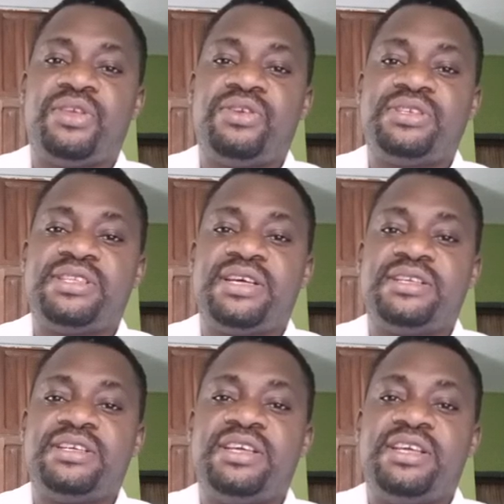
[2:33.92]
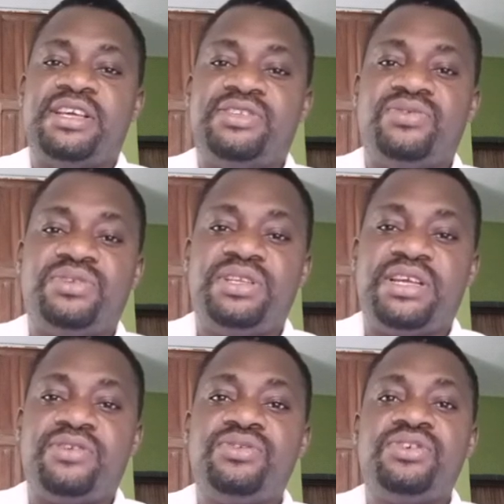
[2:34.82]
You understand? It hold it
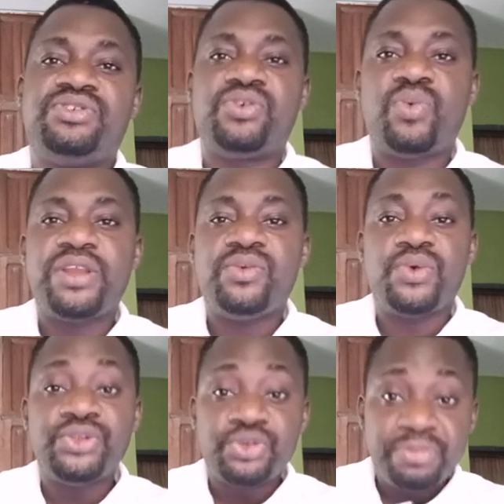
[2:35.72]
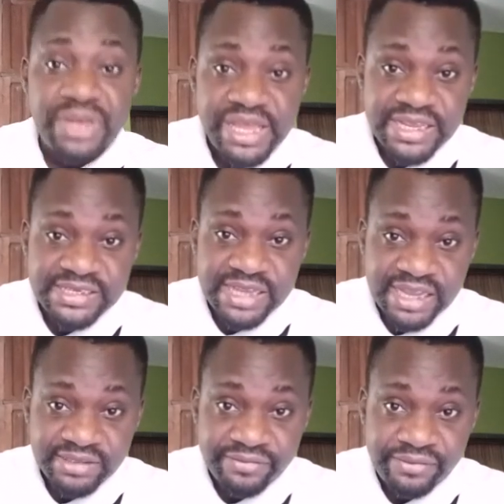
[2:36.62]
down. So when you want to play a
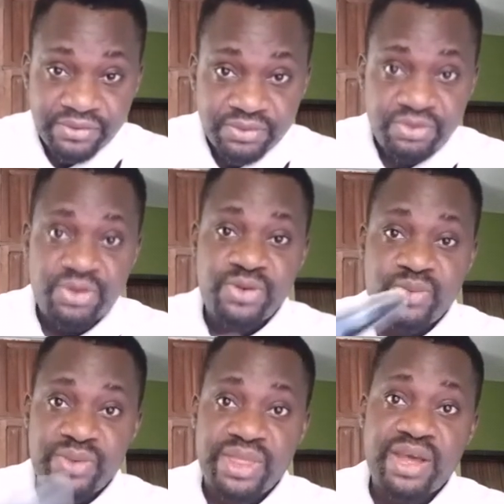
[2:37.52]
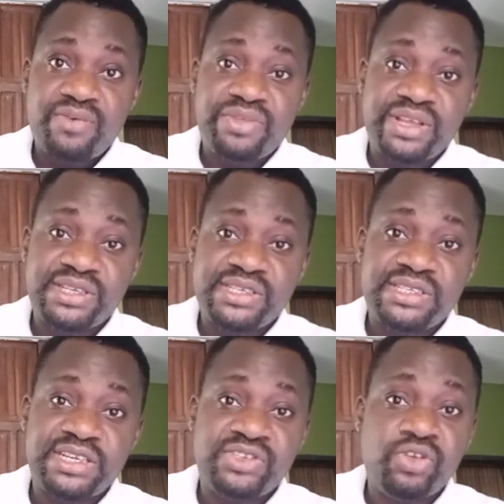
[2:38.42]
saxophone without
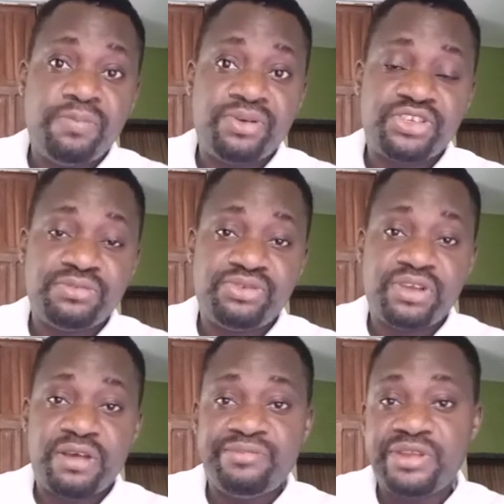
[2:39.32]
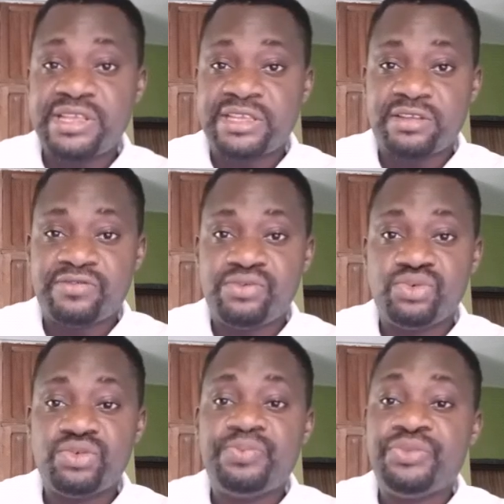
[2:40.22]
this, there is no possible you can play a
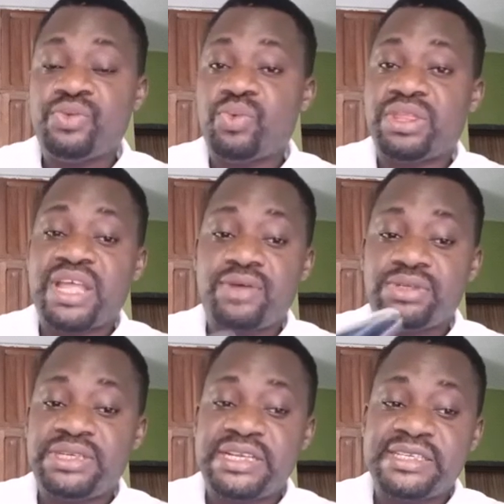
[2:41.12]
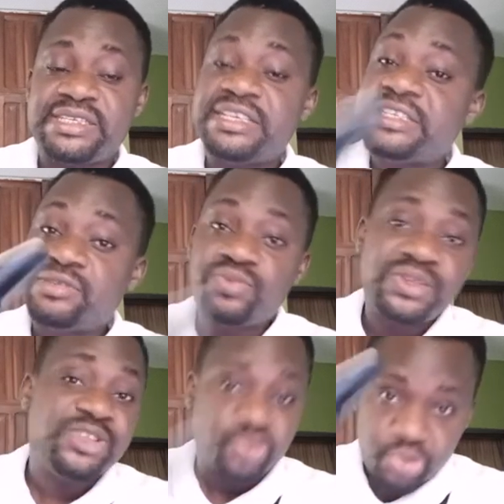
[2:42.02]
saxophone without this.
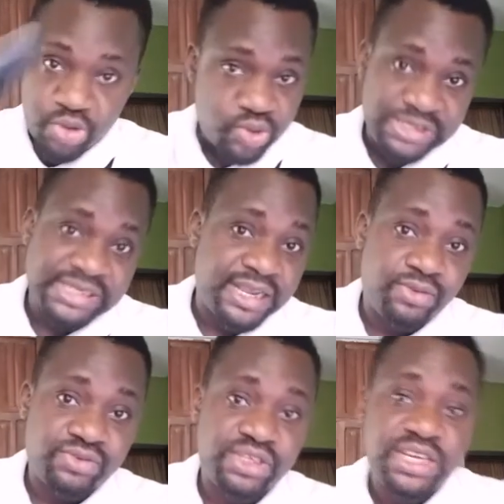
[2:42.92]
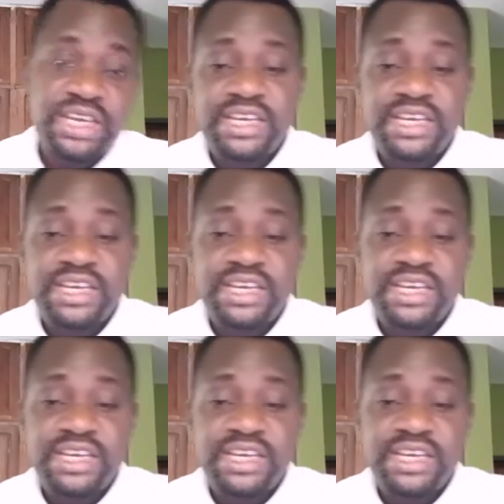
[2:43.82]
It will not sound.